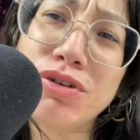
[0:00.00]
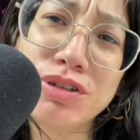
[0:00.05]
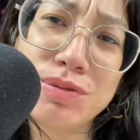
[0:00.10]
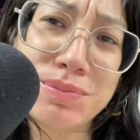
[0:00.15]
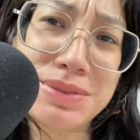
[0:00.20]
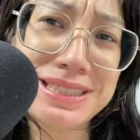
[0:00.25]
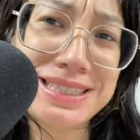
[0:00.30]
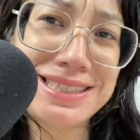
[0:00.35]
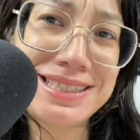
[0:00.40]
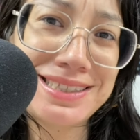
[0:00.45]

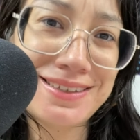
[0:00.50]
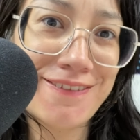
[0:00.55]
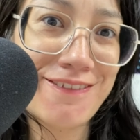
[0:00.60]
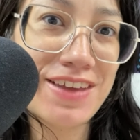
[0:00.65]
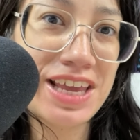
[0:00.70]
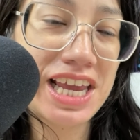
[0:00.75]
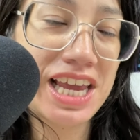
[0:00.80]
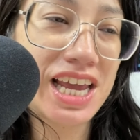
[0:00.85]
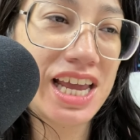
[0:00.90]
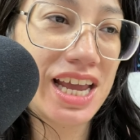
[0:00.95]

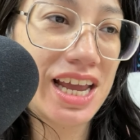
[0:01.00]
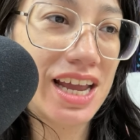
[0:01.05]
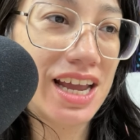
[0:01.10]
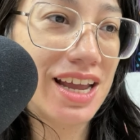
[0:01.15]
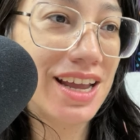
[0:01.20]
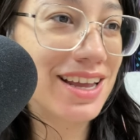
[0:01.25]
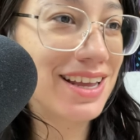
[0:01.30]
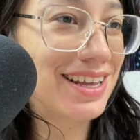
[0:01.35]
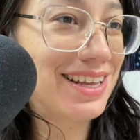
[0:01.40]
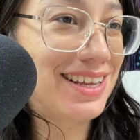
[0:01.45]
specific.
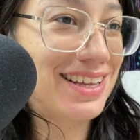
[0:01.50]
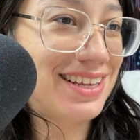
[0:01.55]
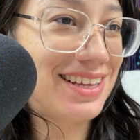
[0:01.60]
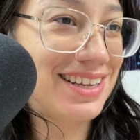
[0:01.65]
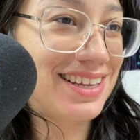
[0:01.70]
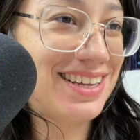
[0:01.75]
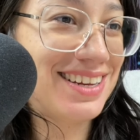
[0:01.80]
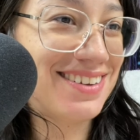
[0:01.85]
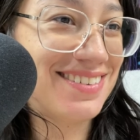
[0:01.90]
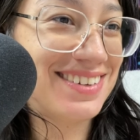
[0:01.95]

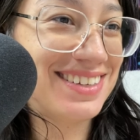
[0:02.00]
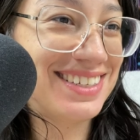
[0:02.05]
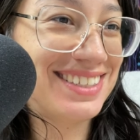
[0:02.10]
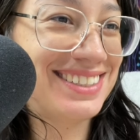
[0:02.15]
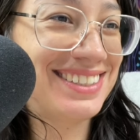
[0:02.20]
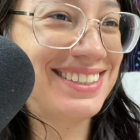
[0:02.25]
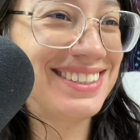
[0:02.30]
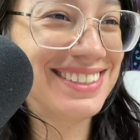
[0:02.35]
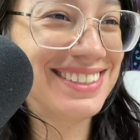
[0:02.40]
Anyways,